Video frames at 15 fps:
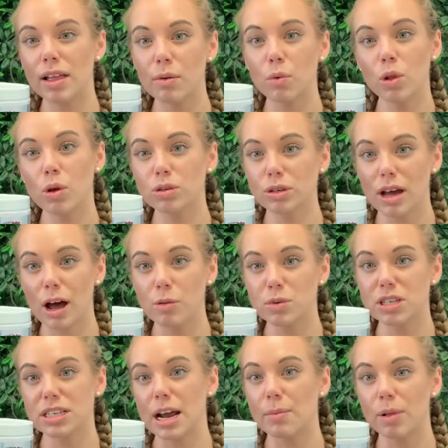It will also help
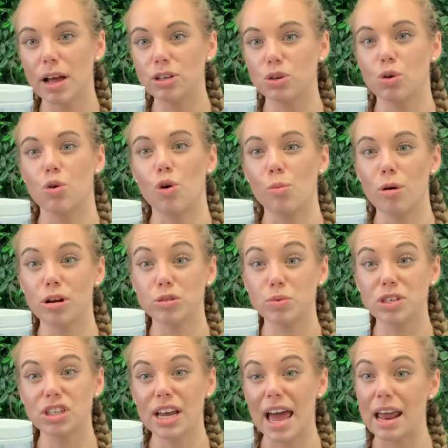to stabilize your hormones,
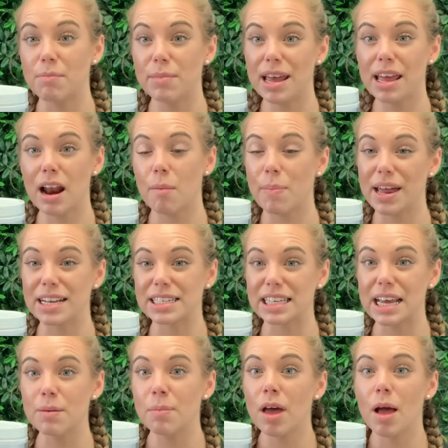which can mean a better
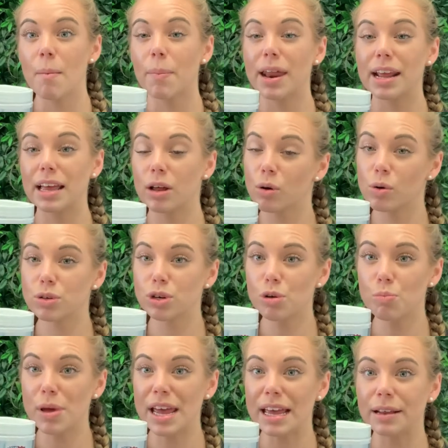sleep, but it can also
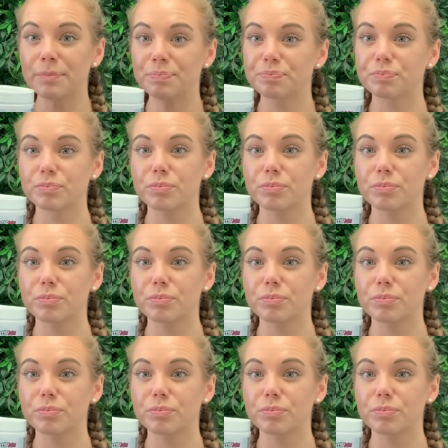mean